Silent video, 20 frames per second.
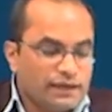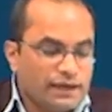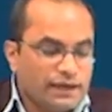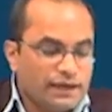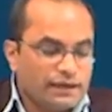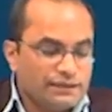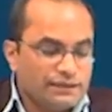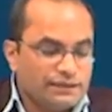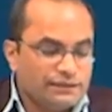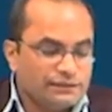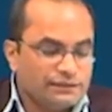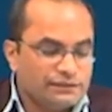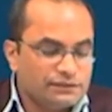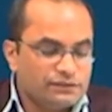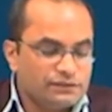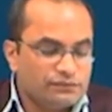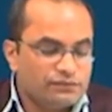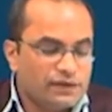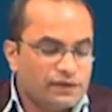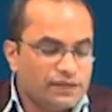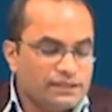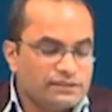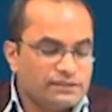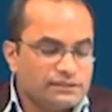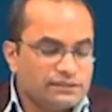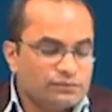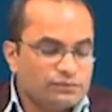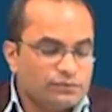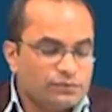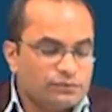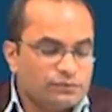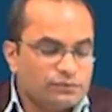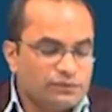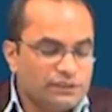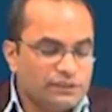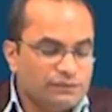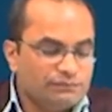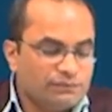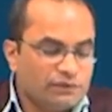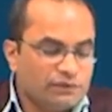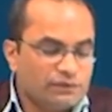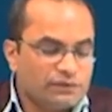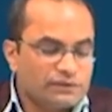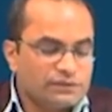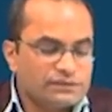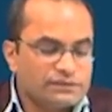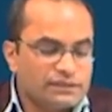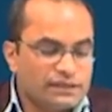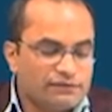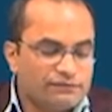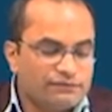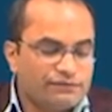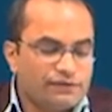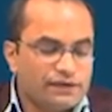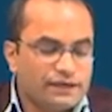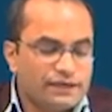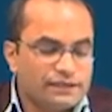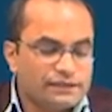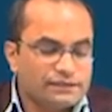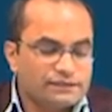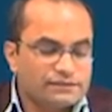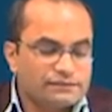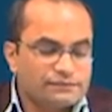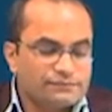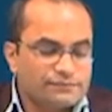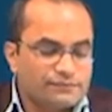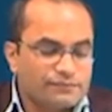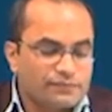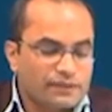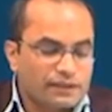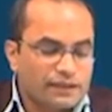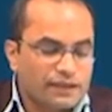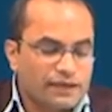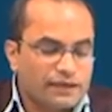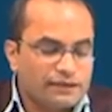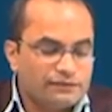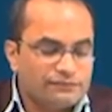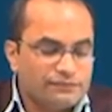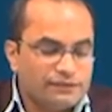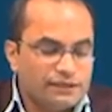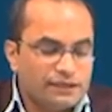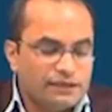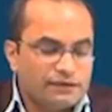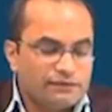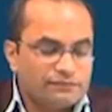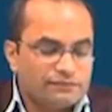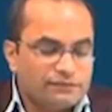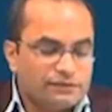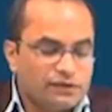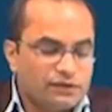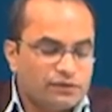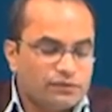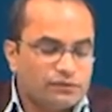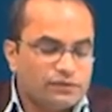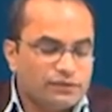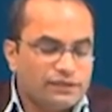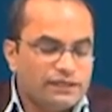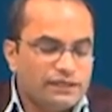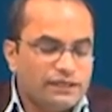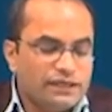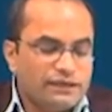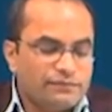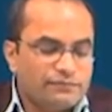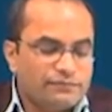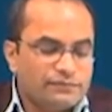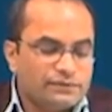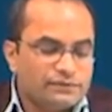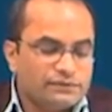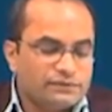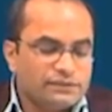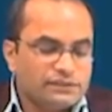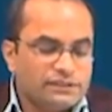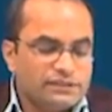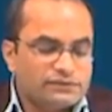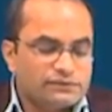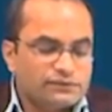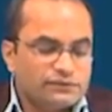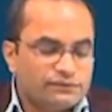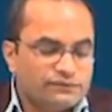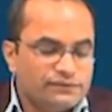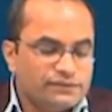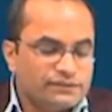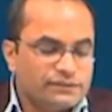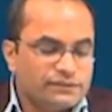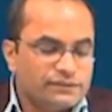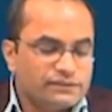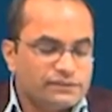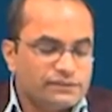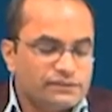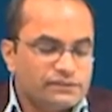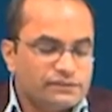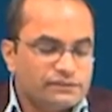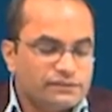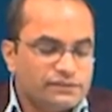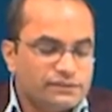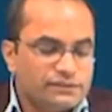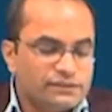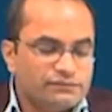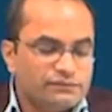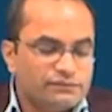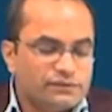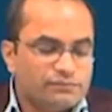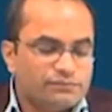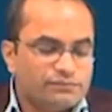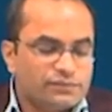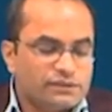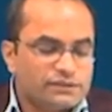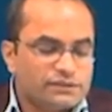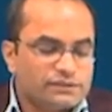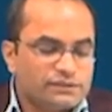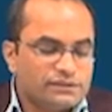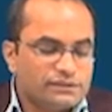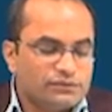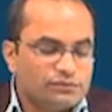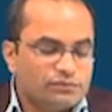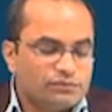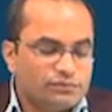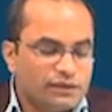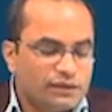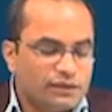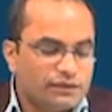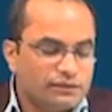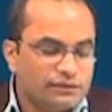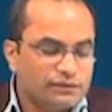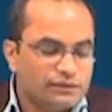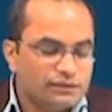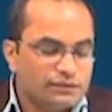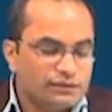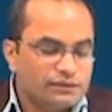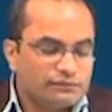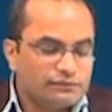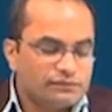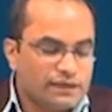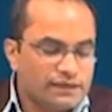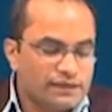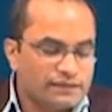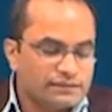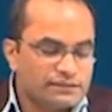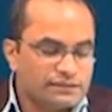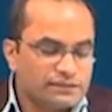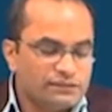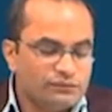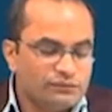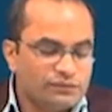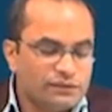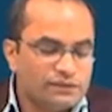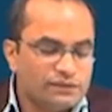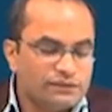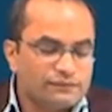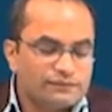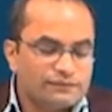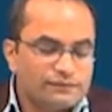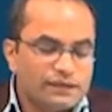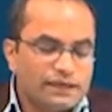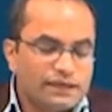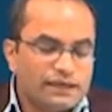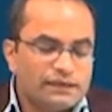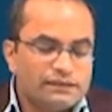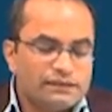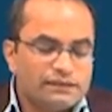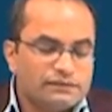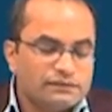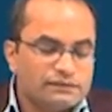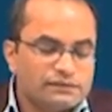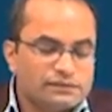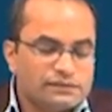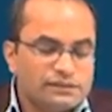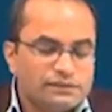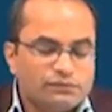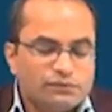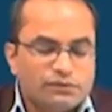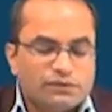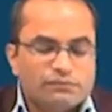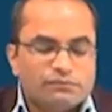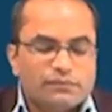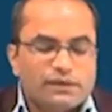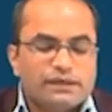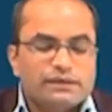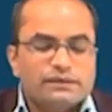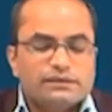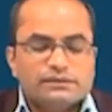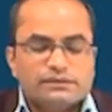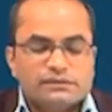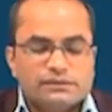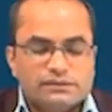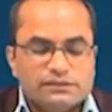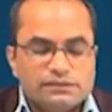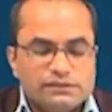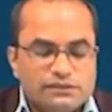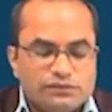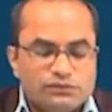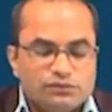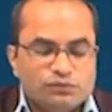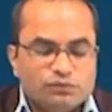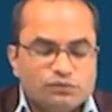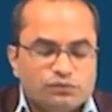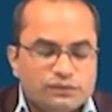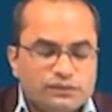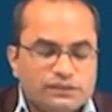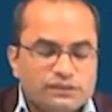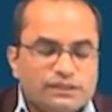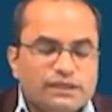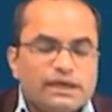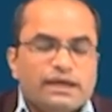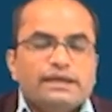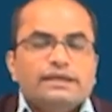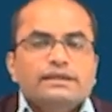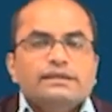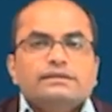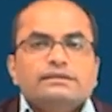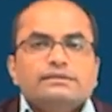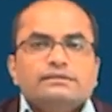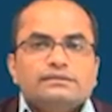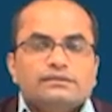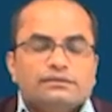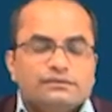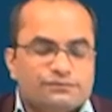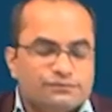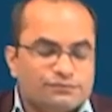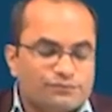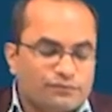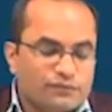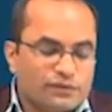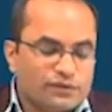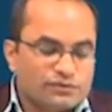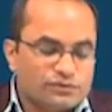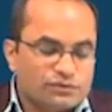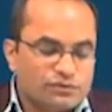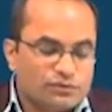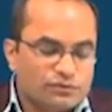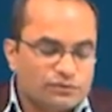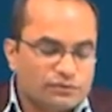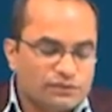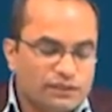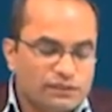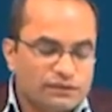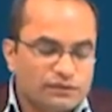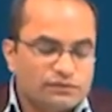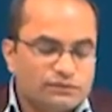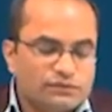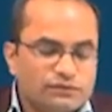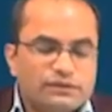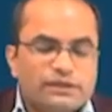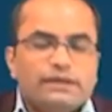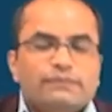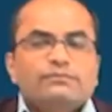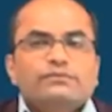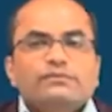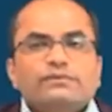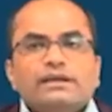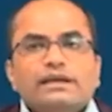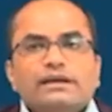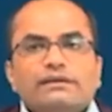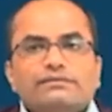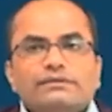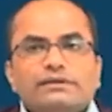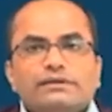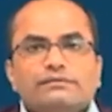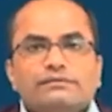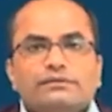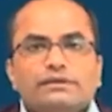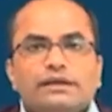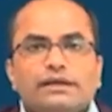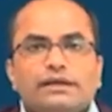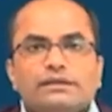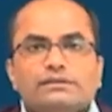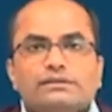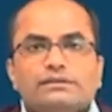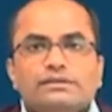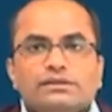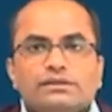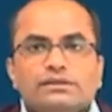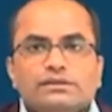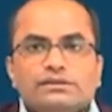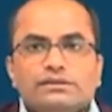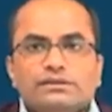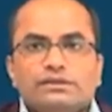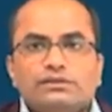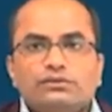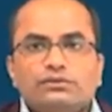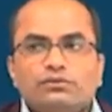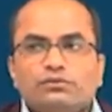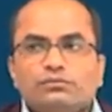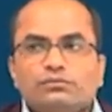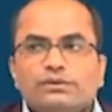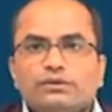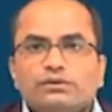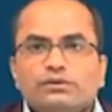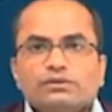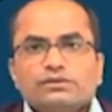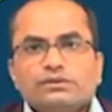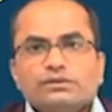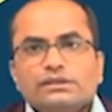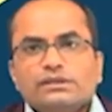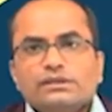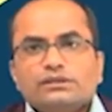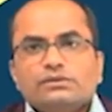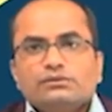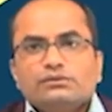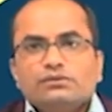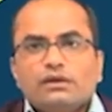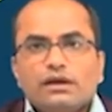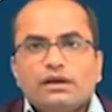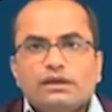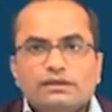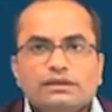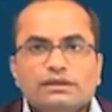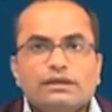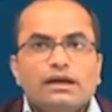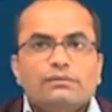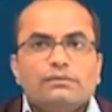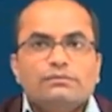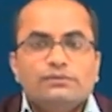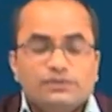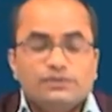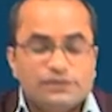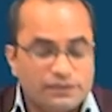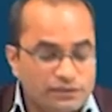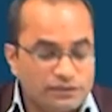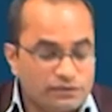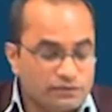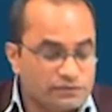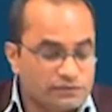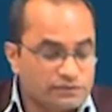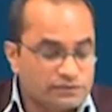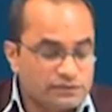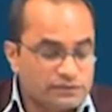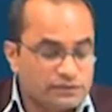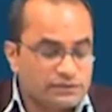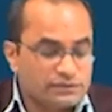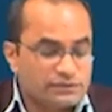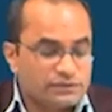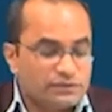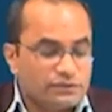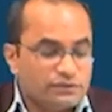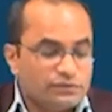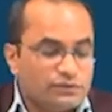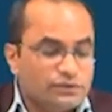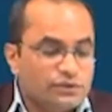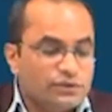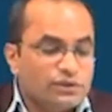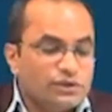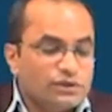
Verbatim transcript: And here the y is equal to e power this alpha x and we have now renamed these coefficients here C 1 plus C 2 bar as C 1 and here C1 minus the C2 with the I itself. So, the another name we have given as C2 because these two are the arbitrary constants now.